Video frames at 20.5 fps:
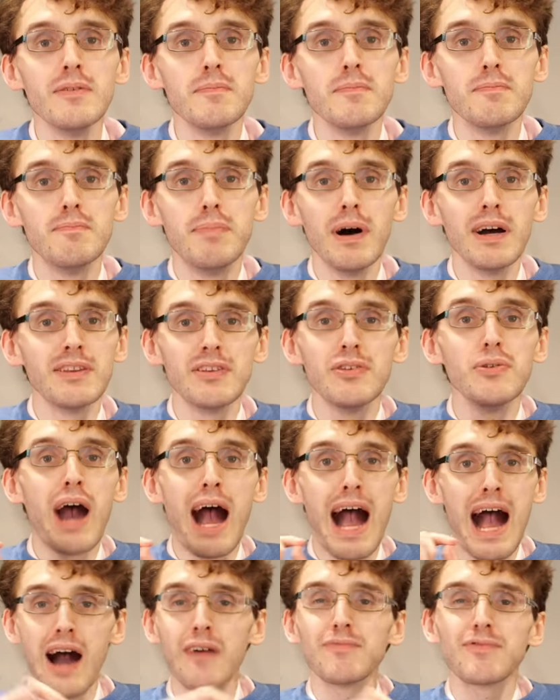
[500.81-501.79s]
But you
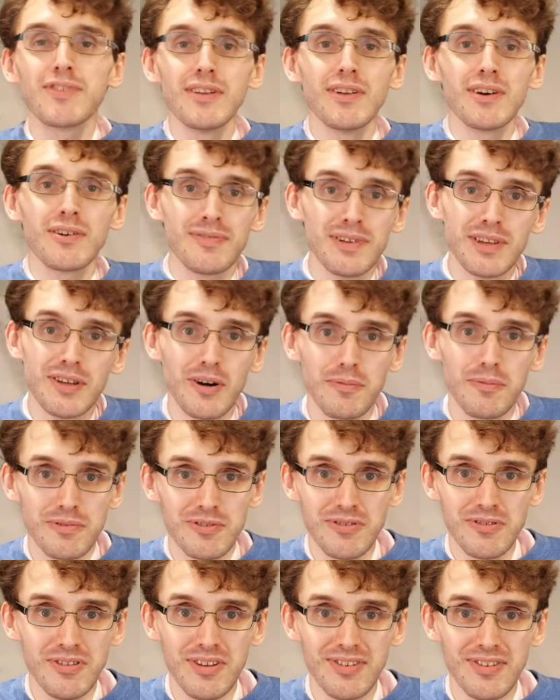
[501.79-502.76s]
have to look for the
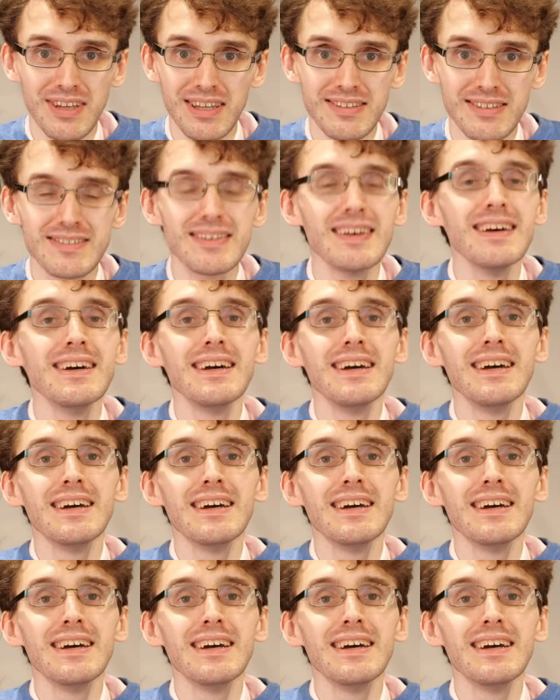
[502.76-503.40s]
opportunities.